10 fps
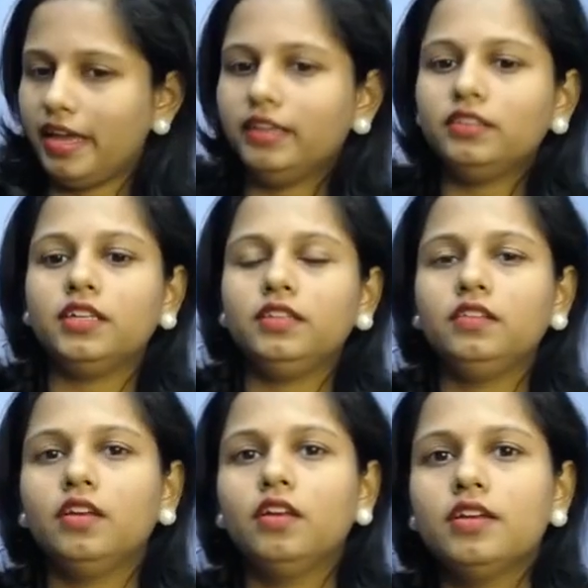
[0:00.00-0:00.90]
And then
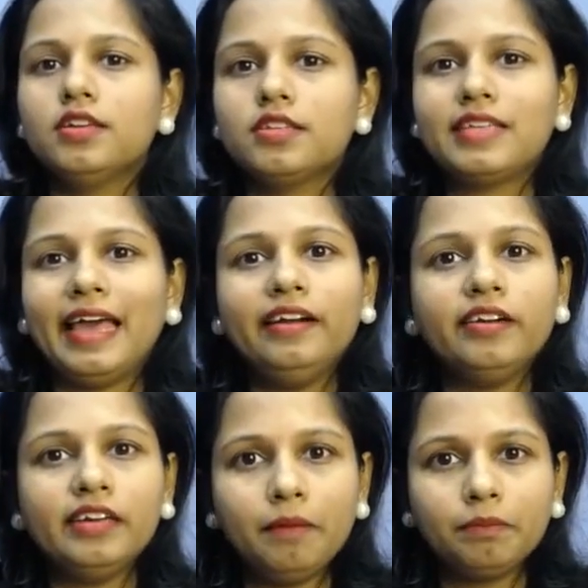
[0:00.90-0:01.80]

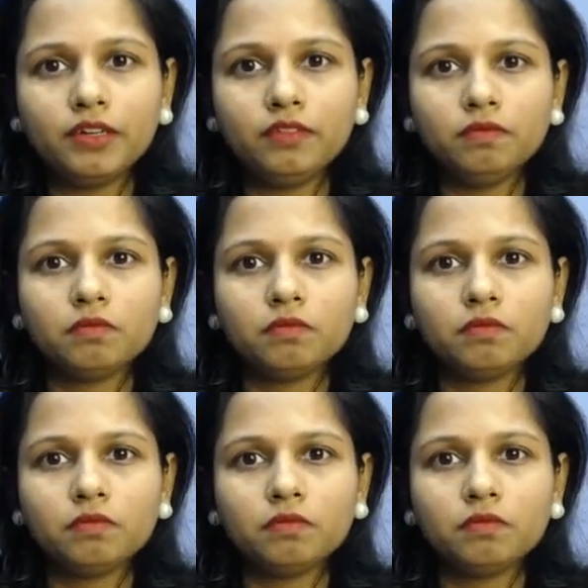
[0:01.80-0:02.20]
sanitary napkin,